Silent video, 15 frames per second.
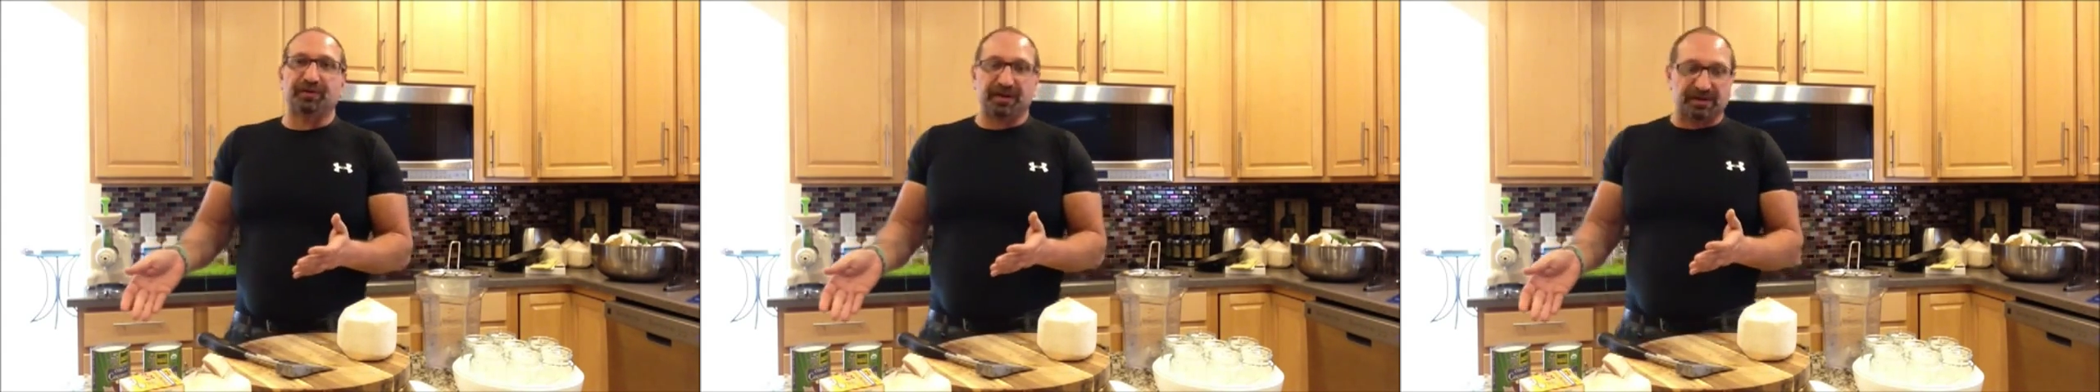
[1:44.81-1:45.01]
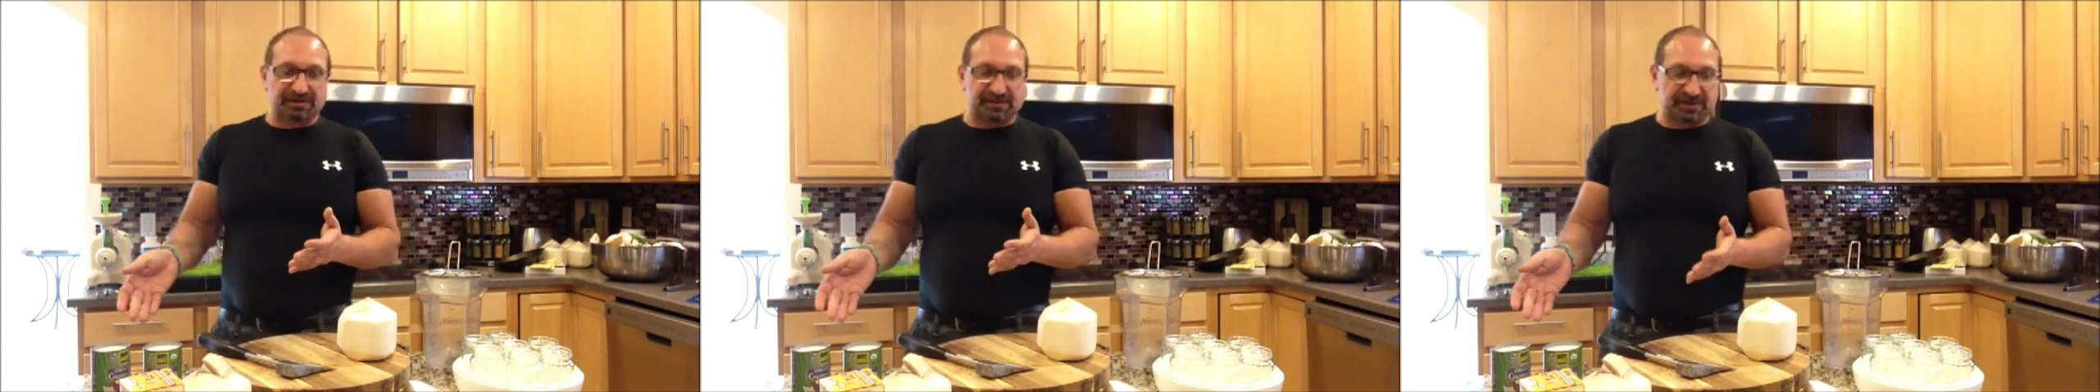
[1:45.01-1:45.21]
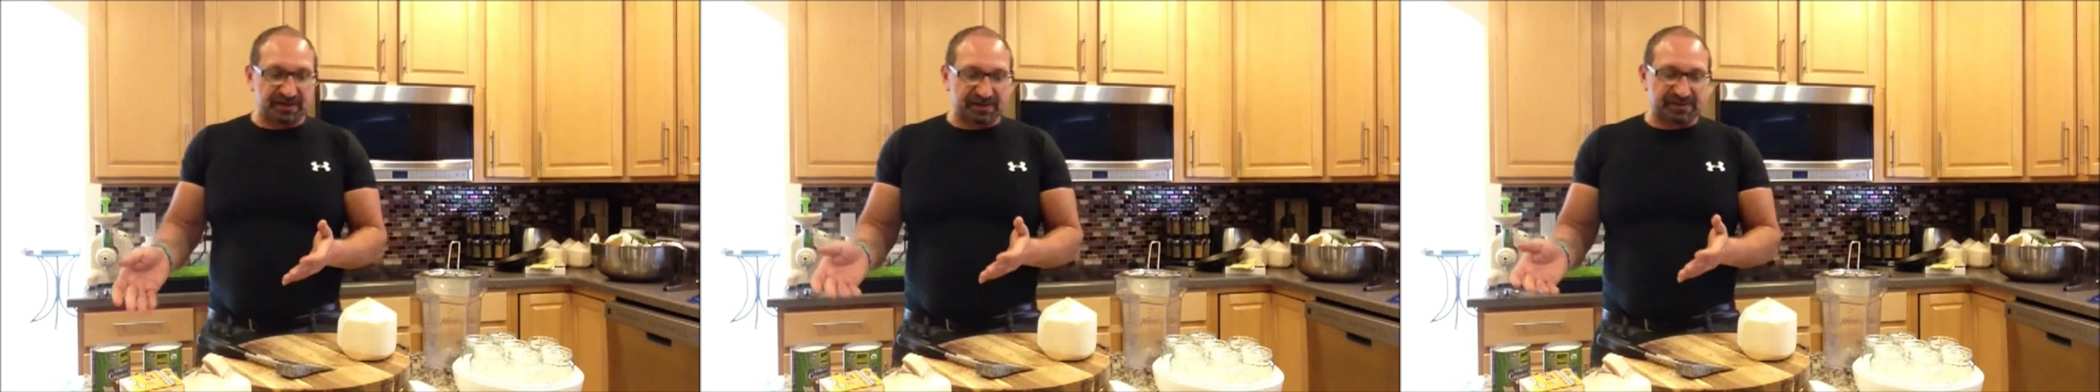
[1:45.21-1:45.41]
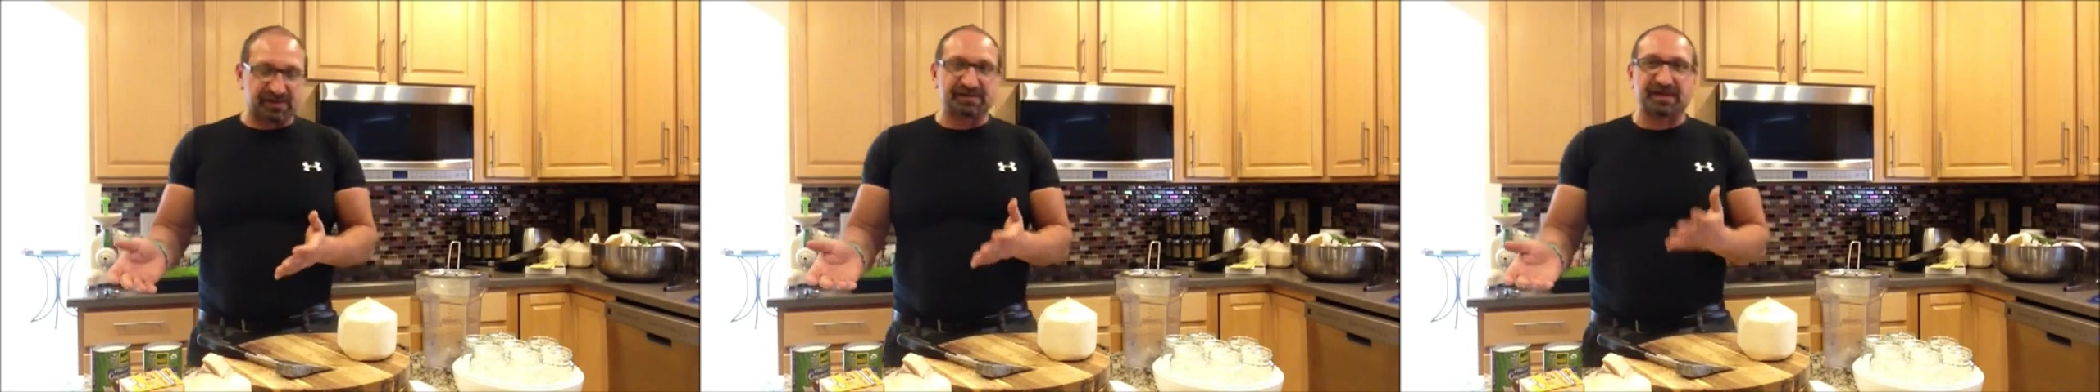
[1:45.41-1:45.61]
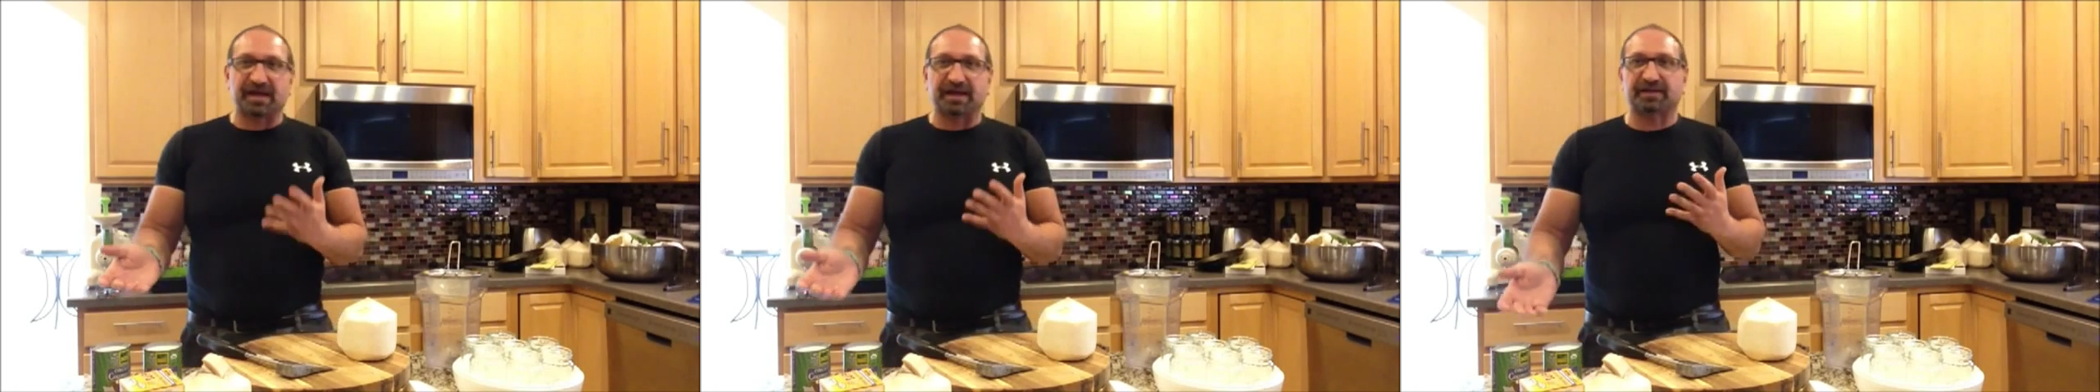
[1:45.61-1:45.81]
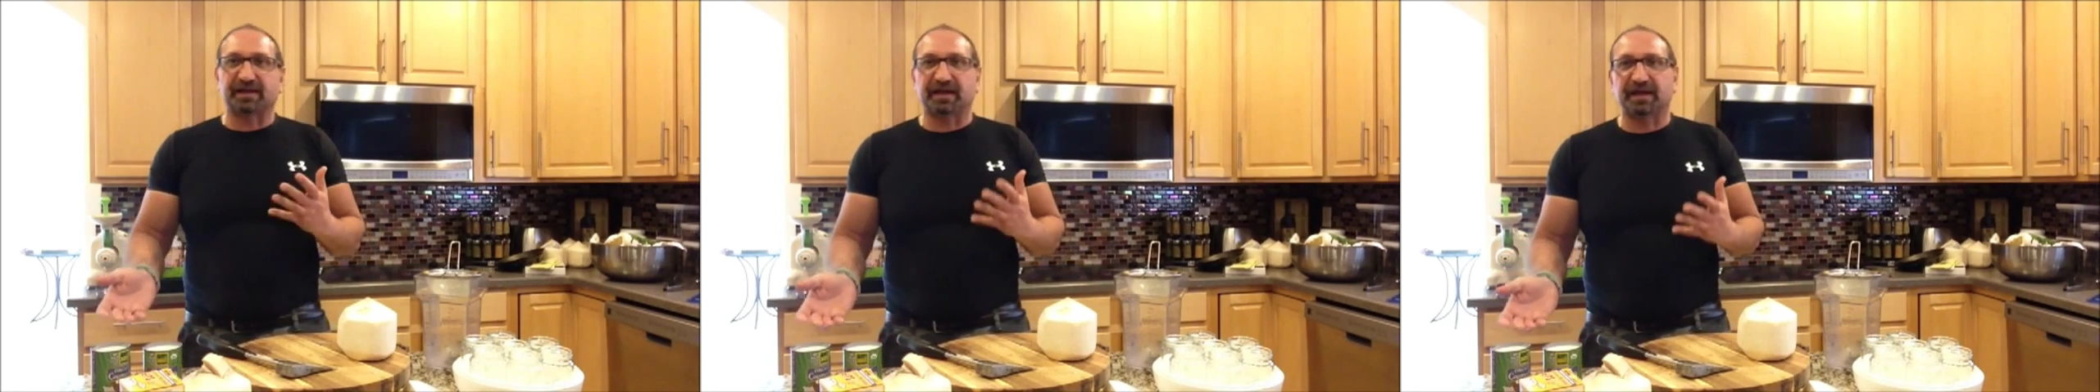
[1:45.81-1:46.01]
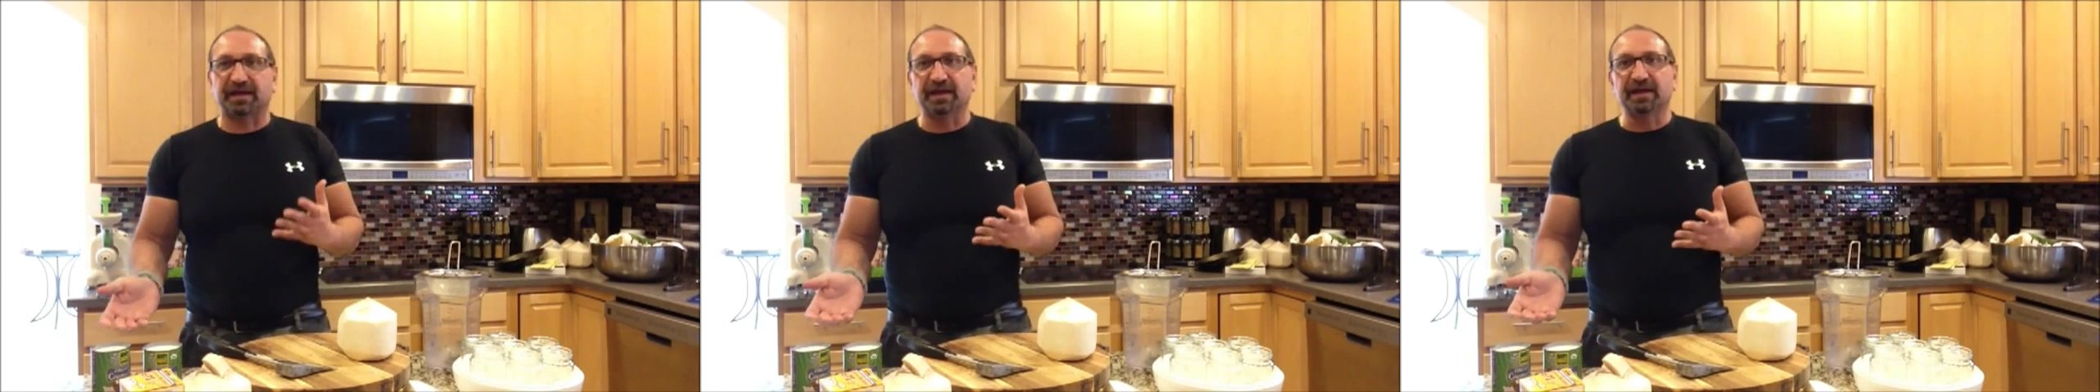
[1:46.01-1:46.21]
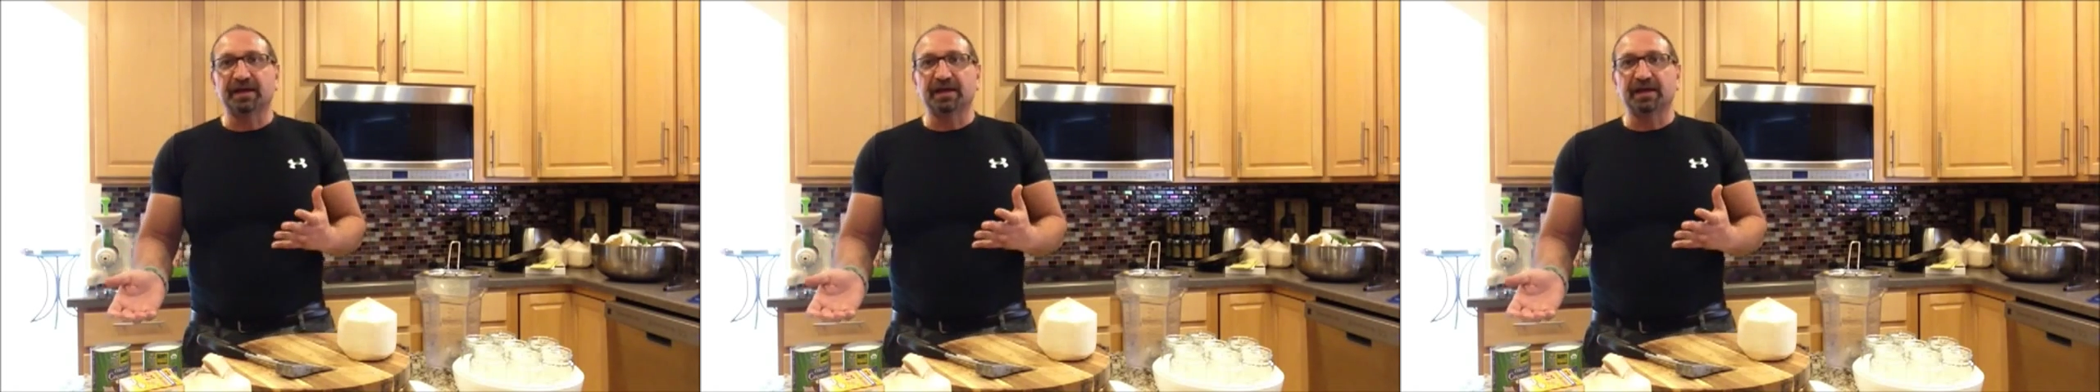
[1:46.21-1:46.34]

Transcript: this, and this is like the